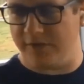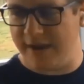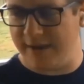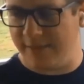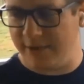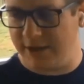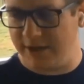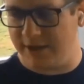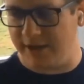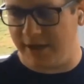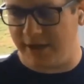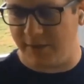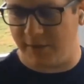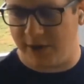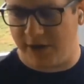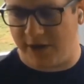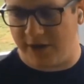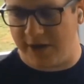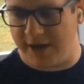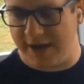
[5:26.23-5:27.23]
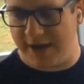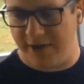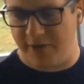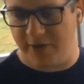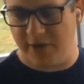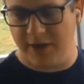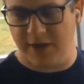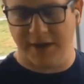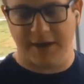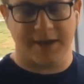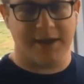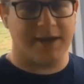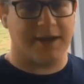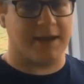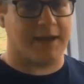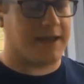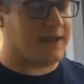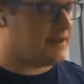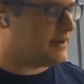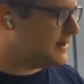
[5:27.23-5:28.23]
family like we are now.
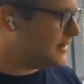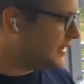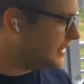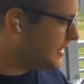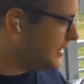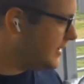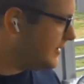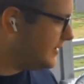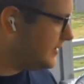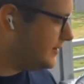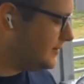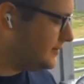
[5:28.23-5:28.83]
And uh,